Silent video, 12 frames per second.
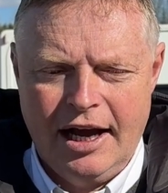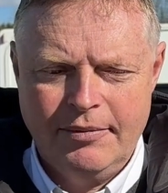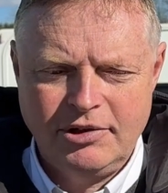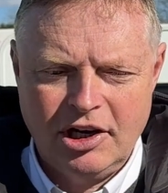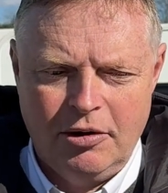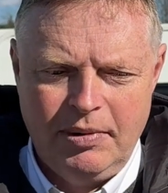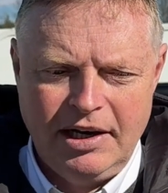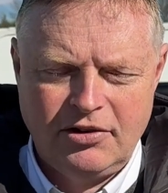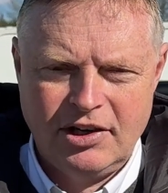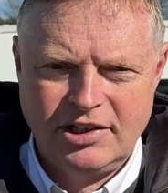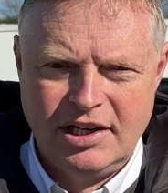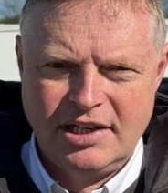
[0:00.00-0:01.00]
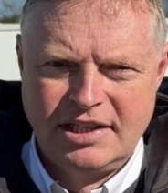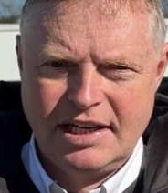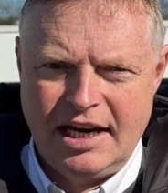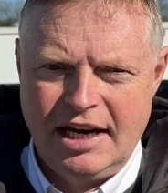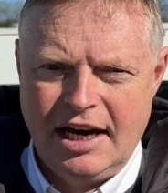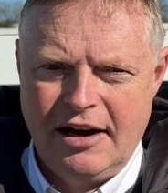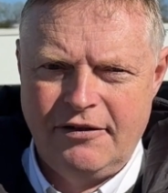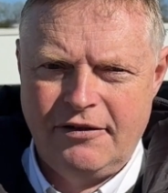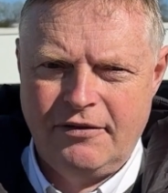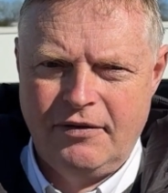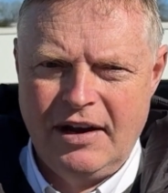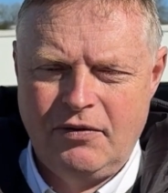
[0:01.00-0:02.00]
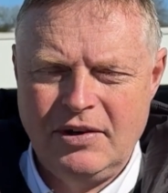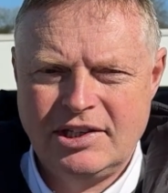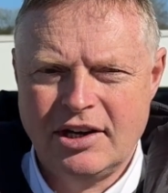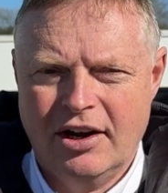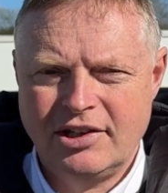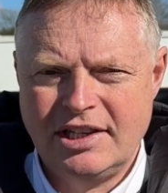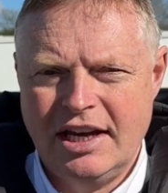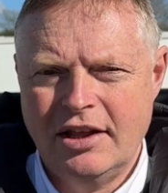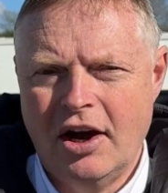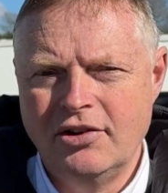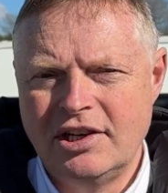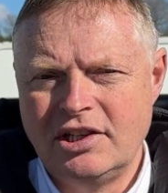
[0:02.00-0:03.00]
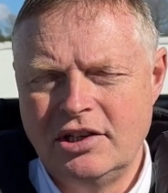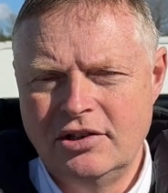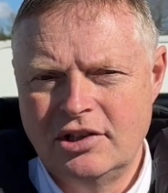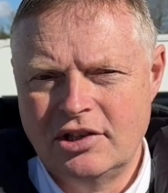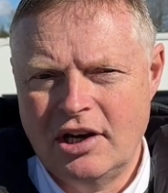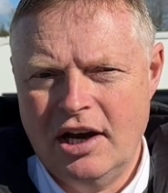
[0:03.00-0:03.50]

So it'll be interesting to see if we start seeing those issues